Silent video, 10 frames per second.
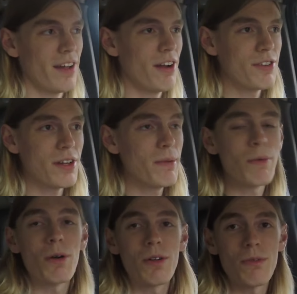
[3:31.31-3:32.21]
there's going to be
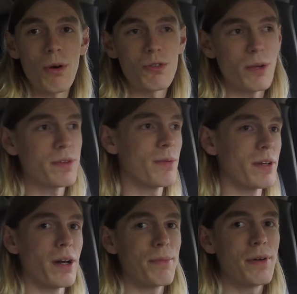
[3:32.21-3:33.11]
ro road trips
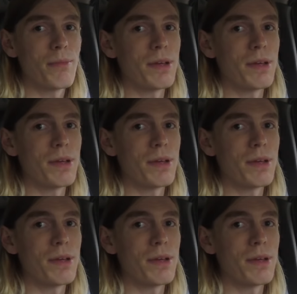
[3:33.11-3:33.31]
coming up,